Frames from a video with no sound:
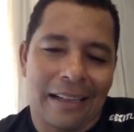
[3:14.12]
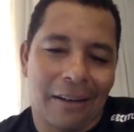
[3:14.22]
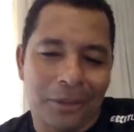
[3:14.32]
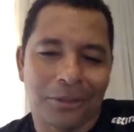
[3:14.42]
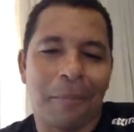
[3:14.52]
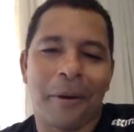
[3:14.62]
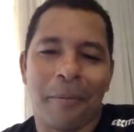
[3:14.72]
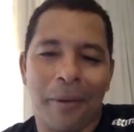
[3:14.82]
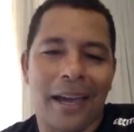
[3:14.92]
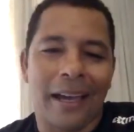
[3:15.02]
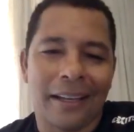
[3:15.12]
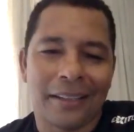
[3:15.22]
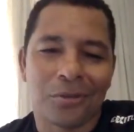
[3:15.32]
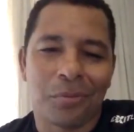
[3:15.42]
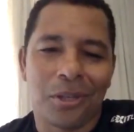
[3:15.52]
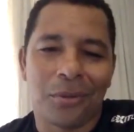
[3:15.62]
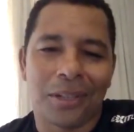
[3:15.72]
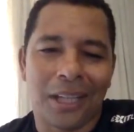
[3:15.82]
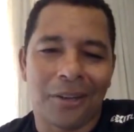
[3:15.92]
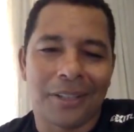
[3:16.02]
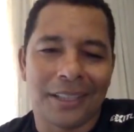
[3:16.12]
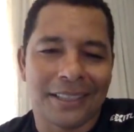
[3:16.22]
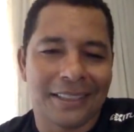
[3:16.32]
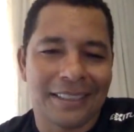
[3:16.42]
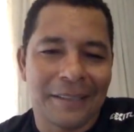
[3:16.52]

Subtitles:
I was not prepared to be without it.